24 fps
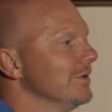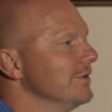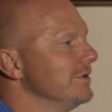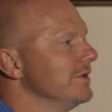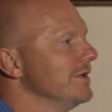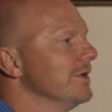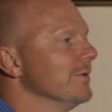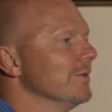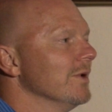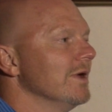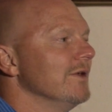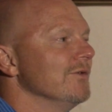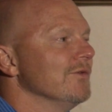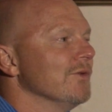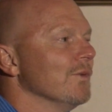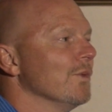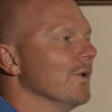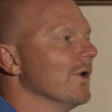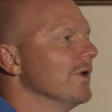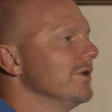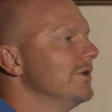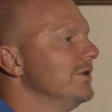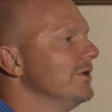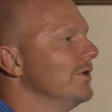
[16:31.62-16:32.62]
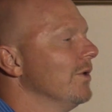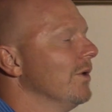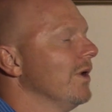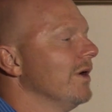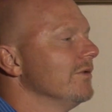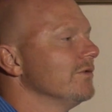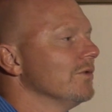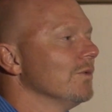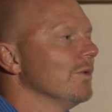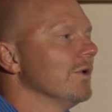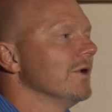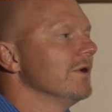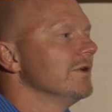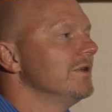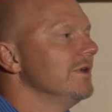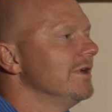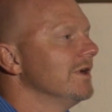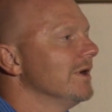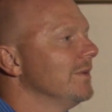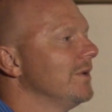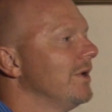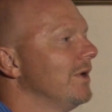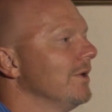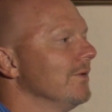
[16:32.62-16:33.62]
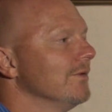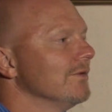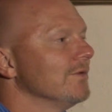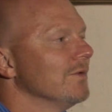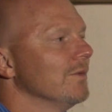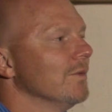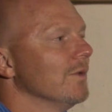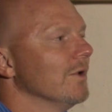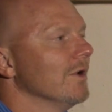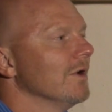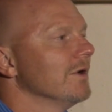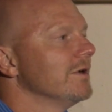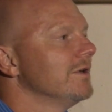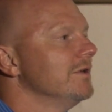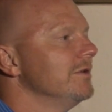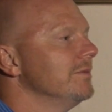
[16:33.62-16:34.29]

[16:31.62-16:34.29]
know, you get ready for work, you go off to work, you come home from work,